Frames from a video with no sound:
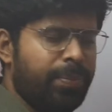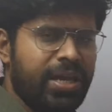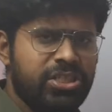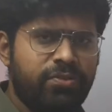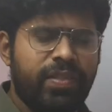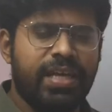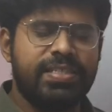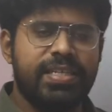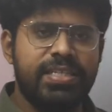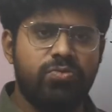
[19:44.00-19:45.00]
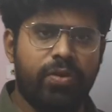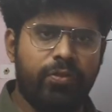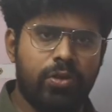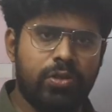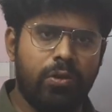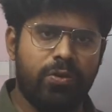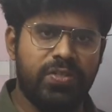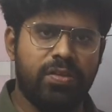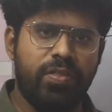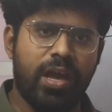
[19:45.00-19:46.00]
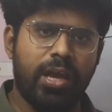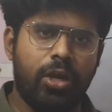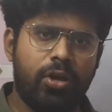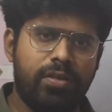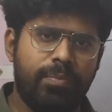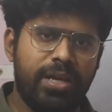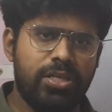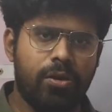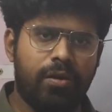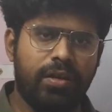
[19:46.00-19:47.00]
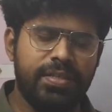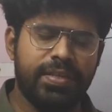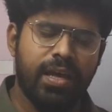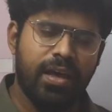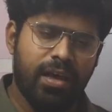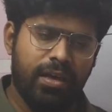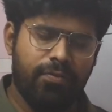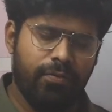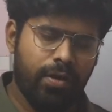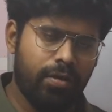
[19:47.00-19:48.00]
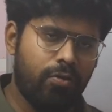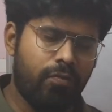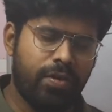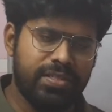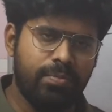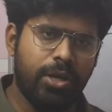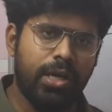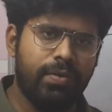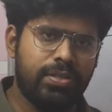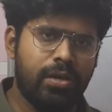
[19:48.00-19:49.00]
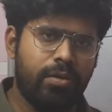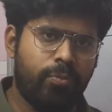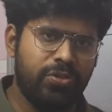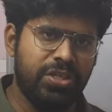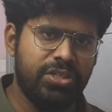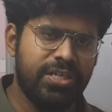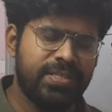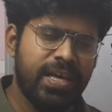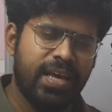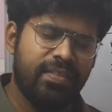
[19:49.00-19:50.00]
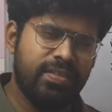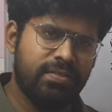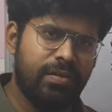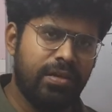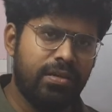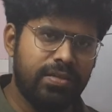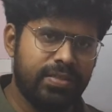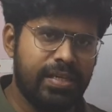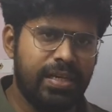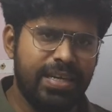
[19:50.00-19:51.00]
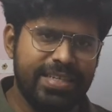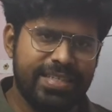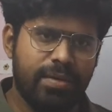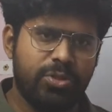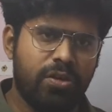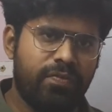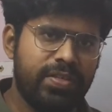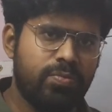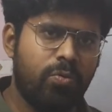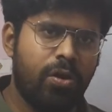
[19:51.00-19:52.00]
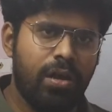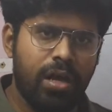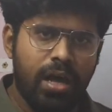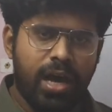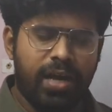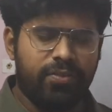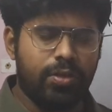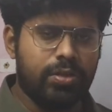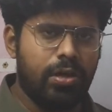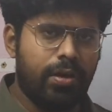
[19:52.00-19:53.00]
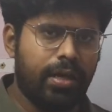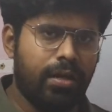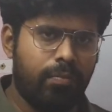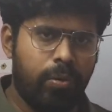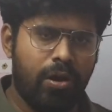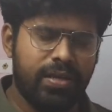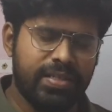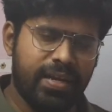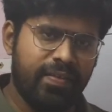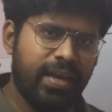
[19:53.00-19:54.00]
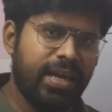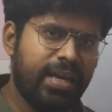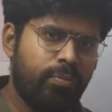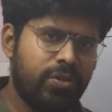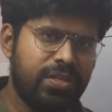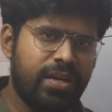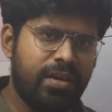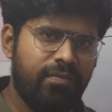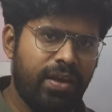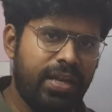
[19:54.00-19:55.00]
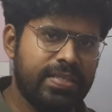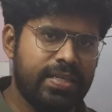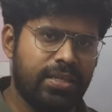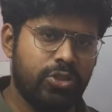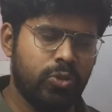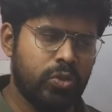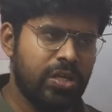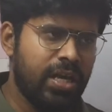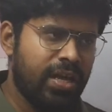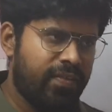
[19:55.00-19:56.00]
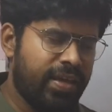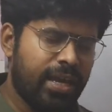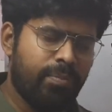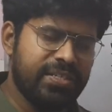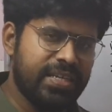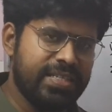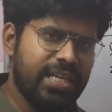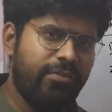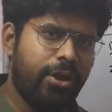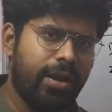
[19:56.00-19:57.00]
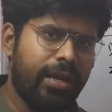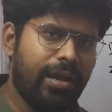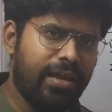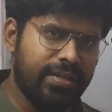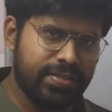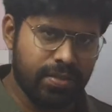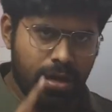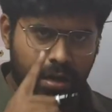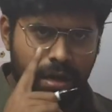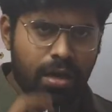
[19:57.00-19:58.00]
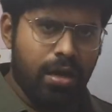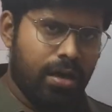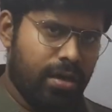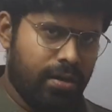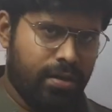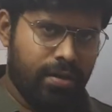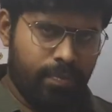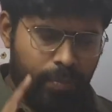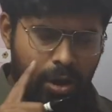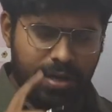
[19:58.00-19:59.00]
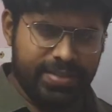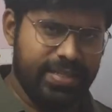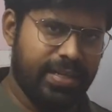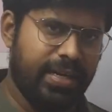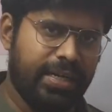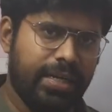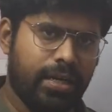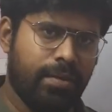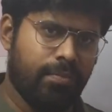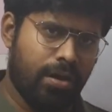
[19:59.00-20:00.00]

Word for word: patient with extensive atherosclerosis of the aorta of the major arteries, if we go for some endovascular procedures, this will result in disruption of the small atherosclerotic plaques and they get deposited in various tissues. They can present as livedo reticularis or uh, plaques in the retina